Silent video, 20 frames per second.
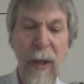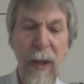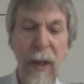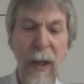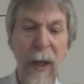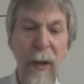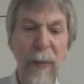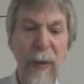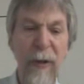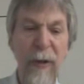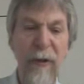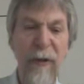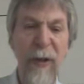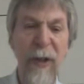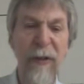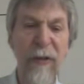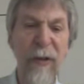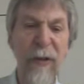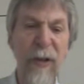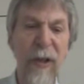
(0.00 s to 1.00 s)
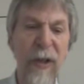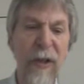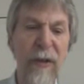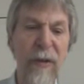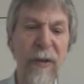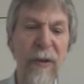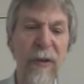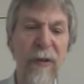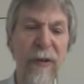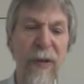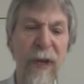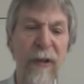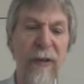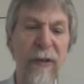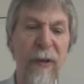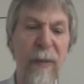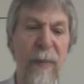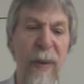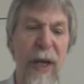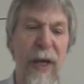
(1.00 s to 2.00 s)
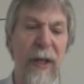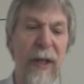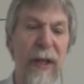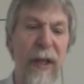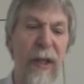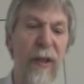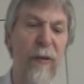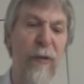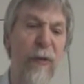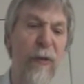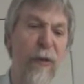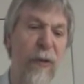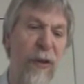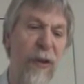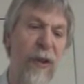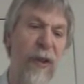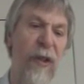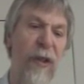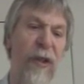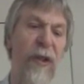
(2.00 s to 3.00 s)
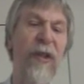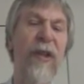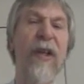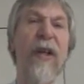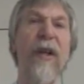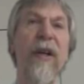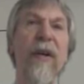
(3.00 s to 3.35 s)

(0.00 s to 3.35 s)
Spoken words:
Pthreads are used as a backend for